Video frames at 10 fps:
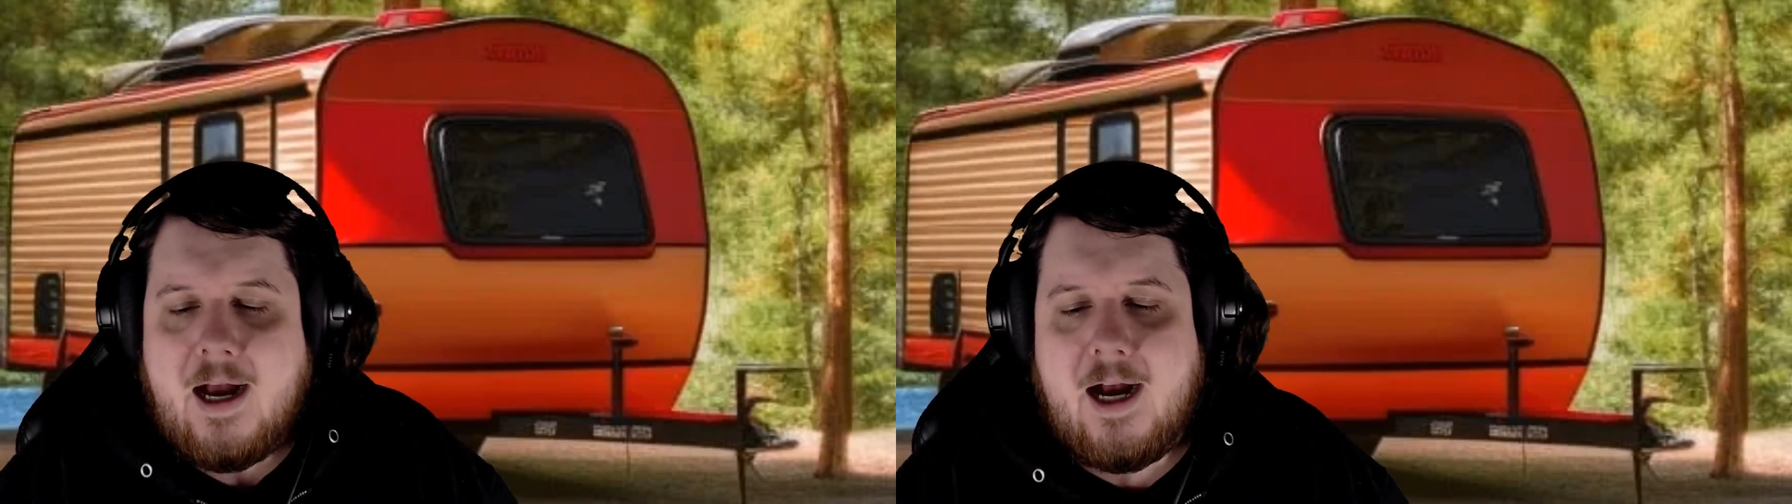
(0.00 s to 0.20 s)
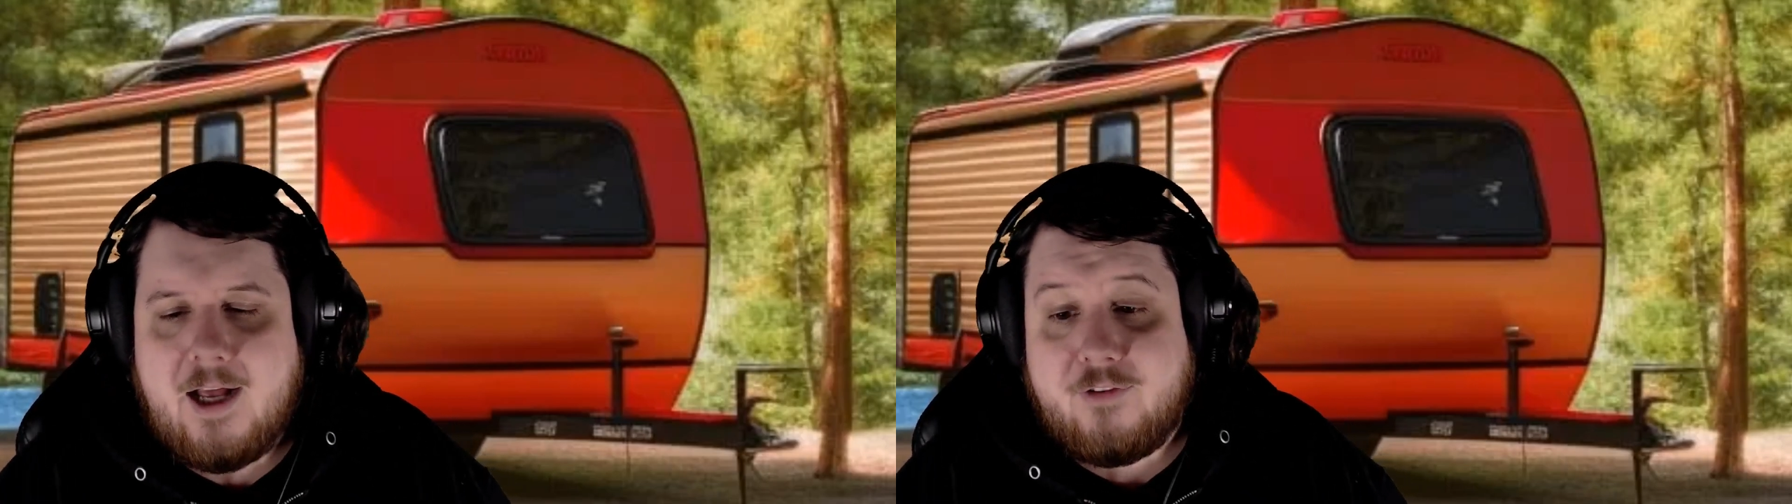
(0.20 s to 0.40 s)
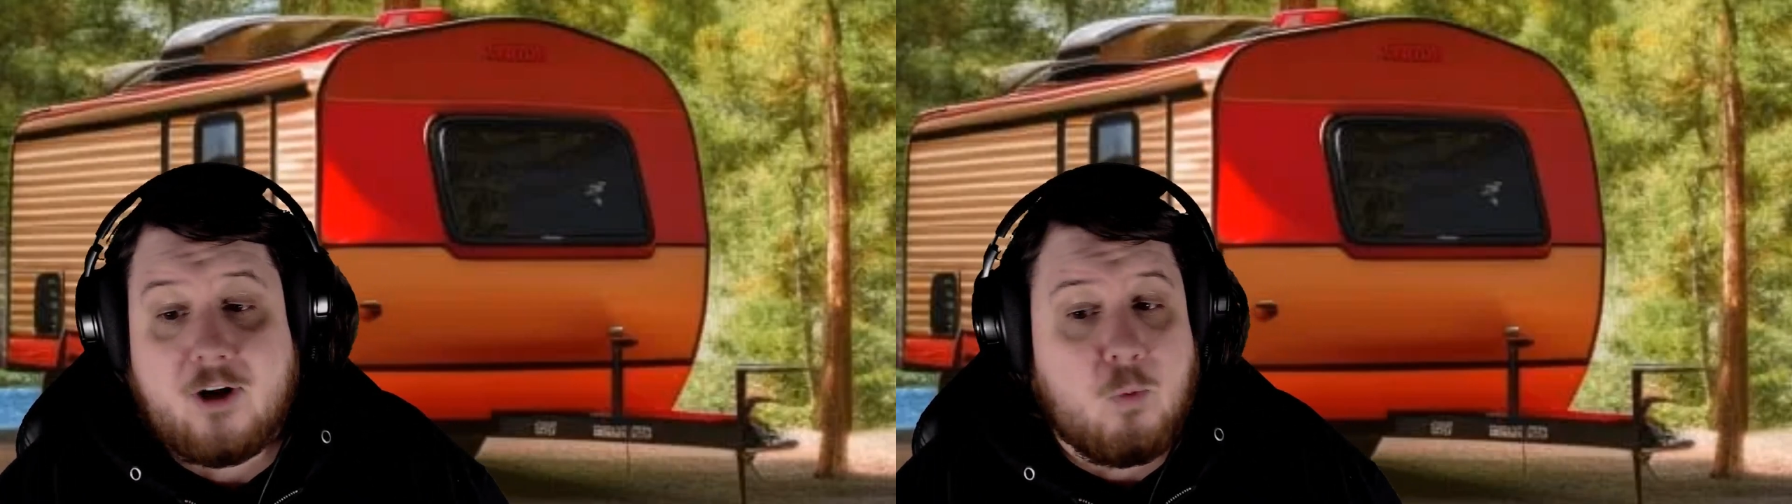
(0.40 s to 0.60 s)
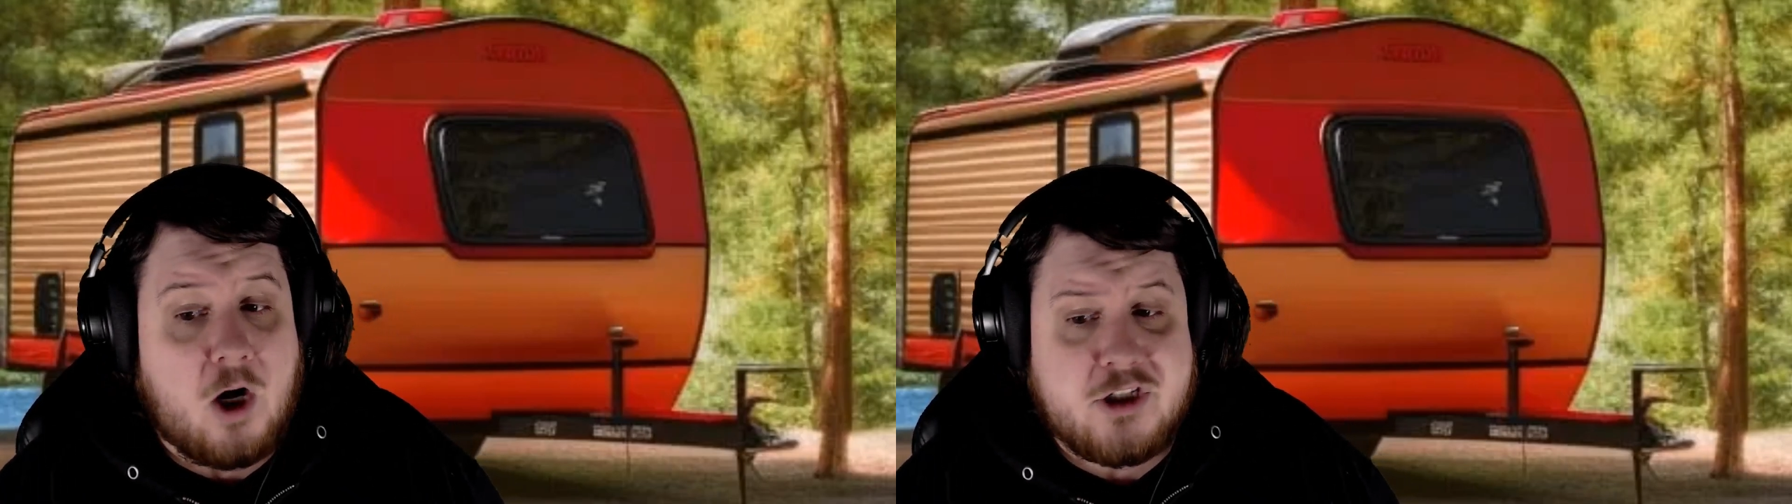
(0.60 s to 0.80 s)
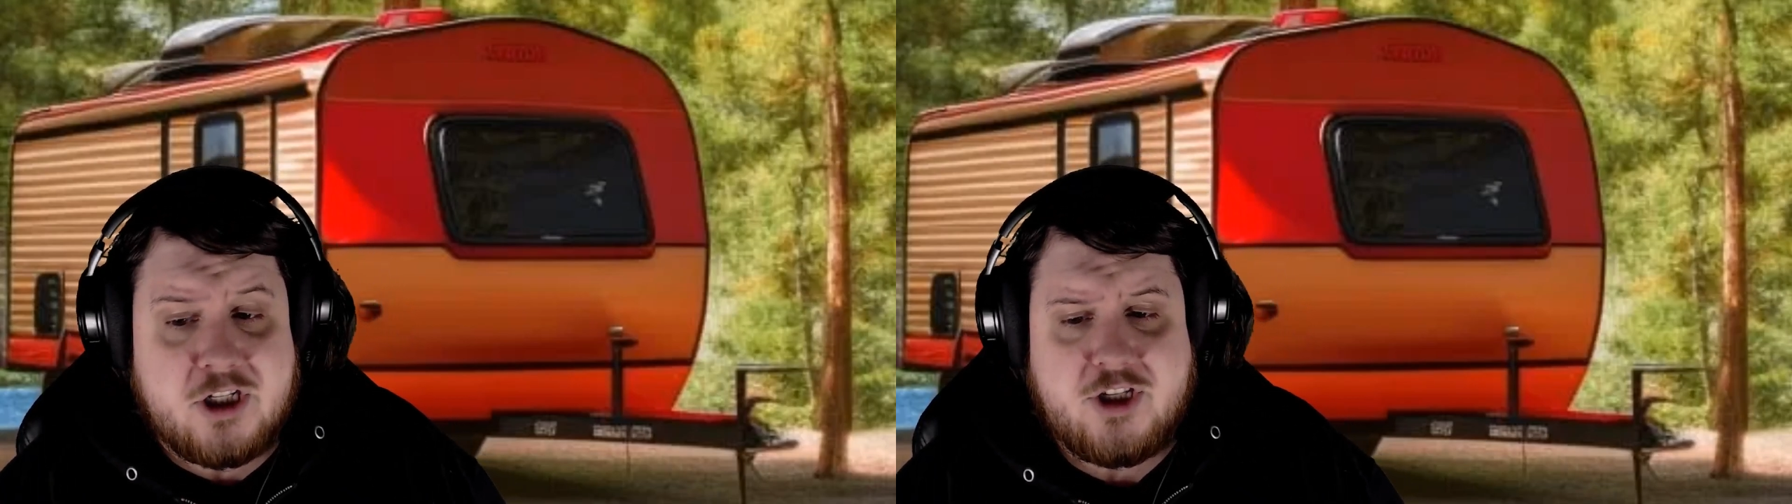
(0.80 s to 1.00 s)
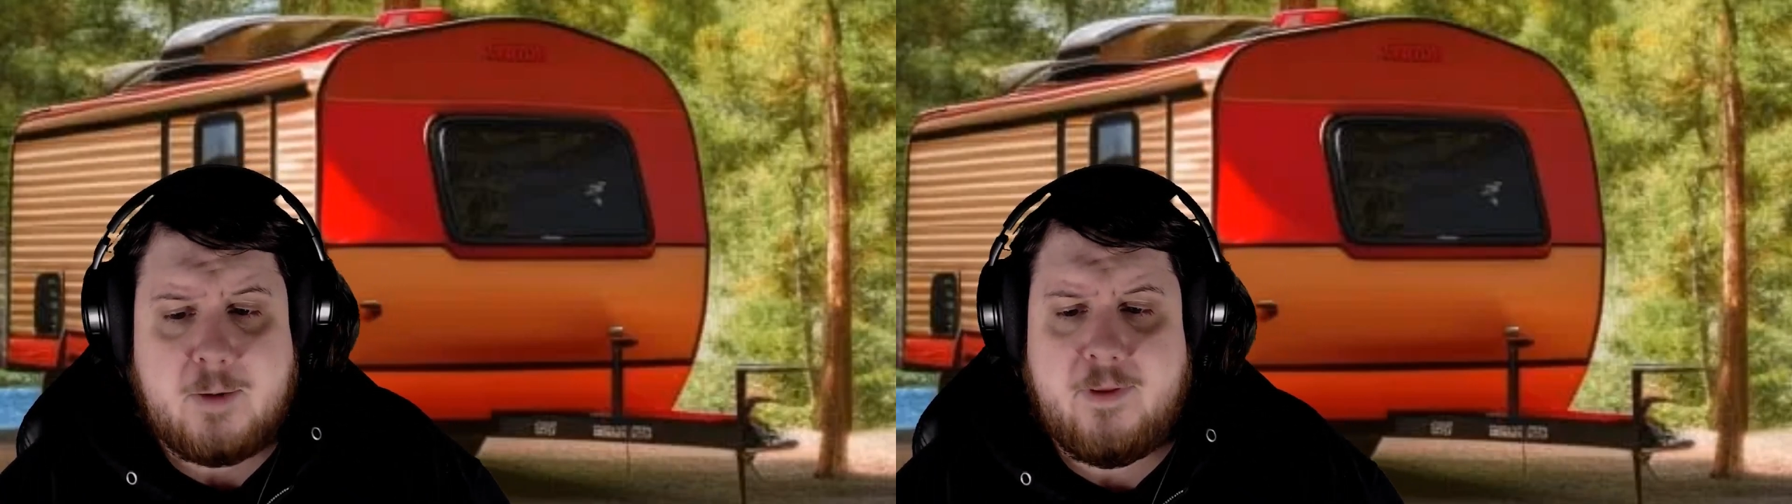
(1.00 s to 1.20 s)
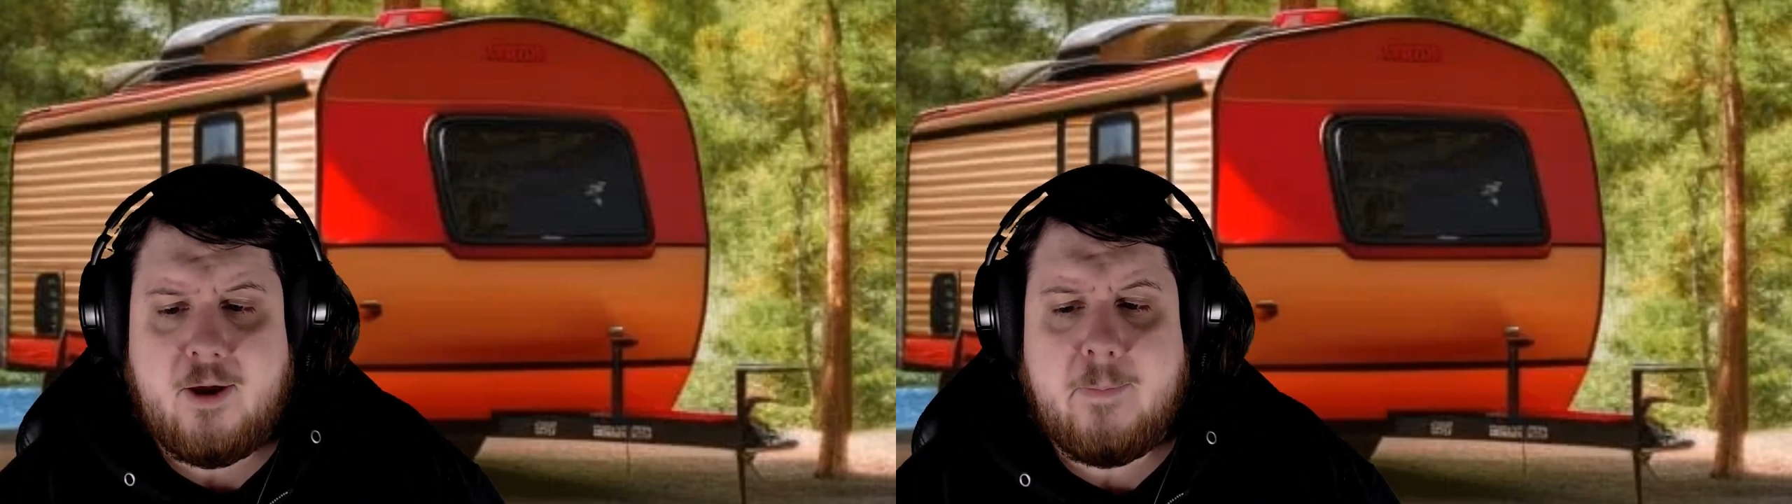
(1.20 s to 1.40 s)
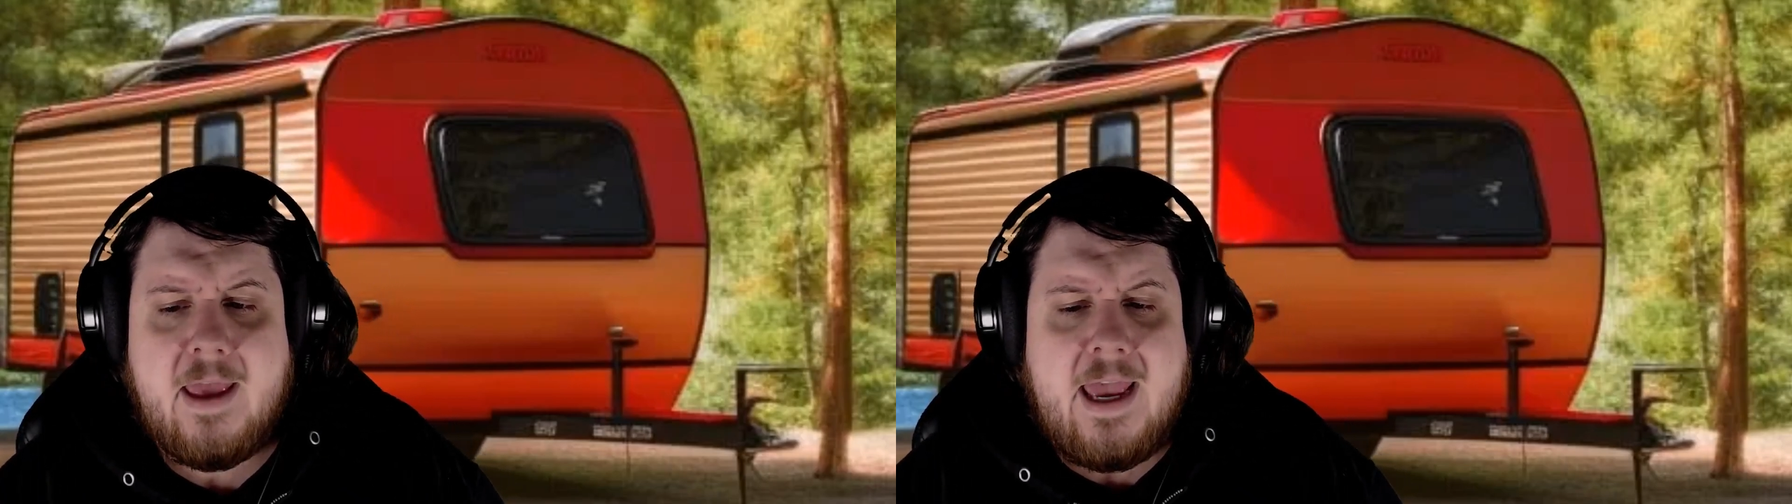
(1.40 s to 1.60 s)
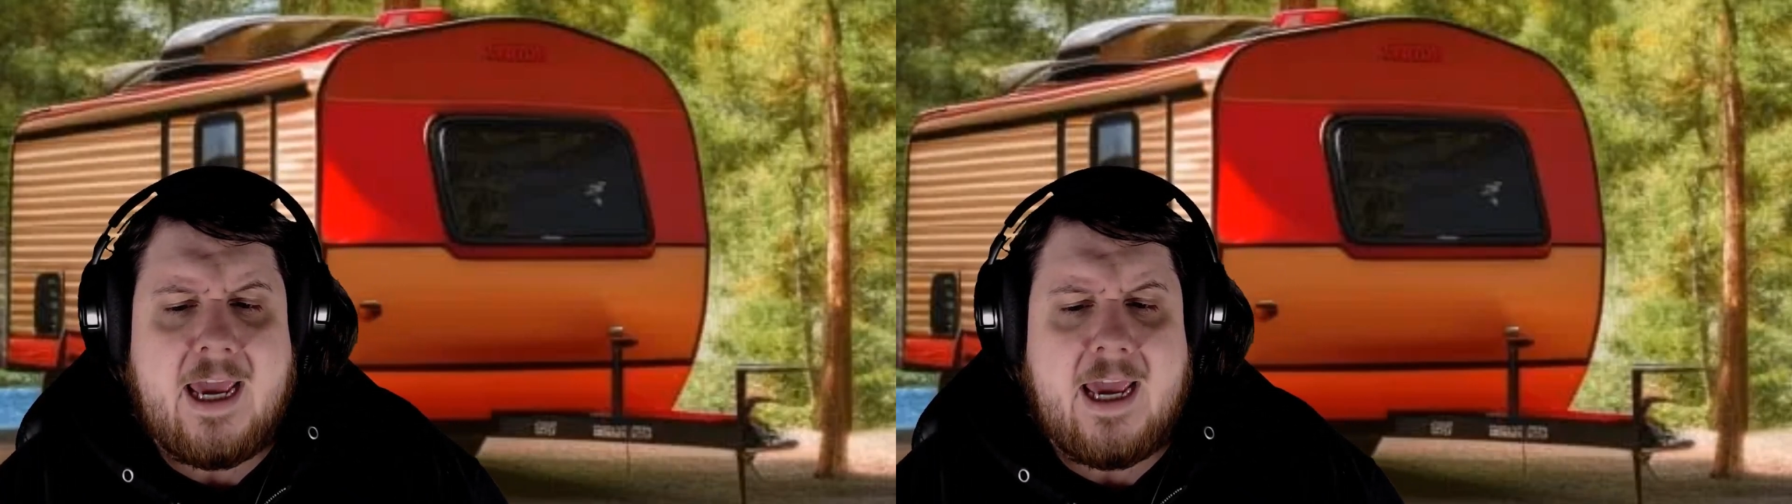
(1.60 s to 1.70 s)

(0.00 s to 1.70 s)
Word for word: Uh, I started watching some of them,